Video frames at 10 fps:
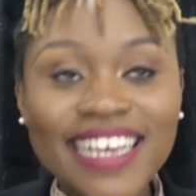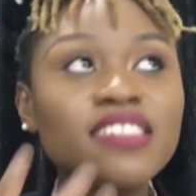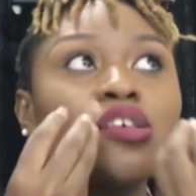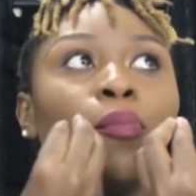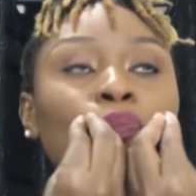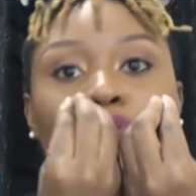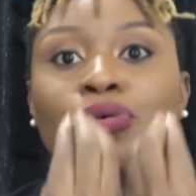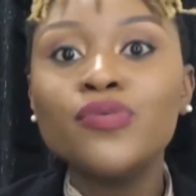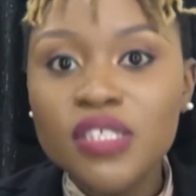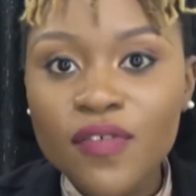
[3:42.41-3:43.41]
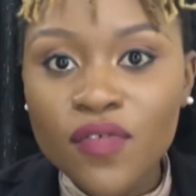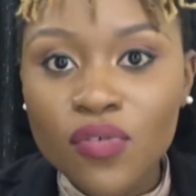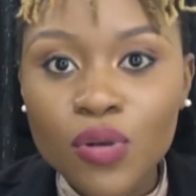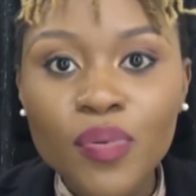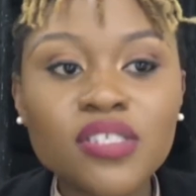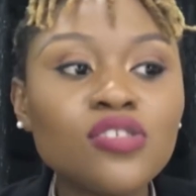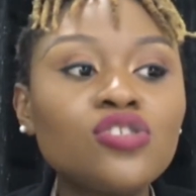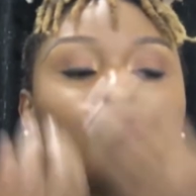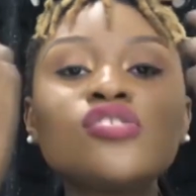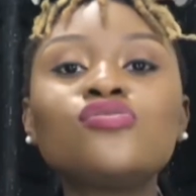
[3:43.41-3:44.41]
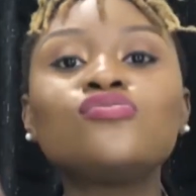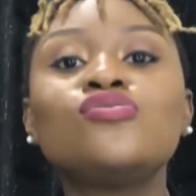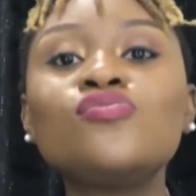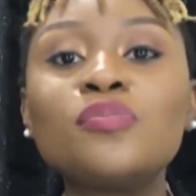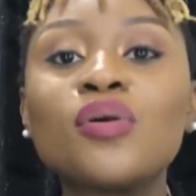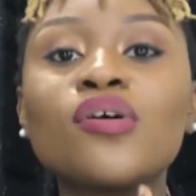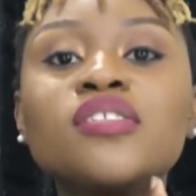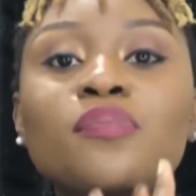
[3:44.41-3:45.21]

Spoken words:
it's beautiful. The person chooses to do it because the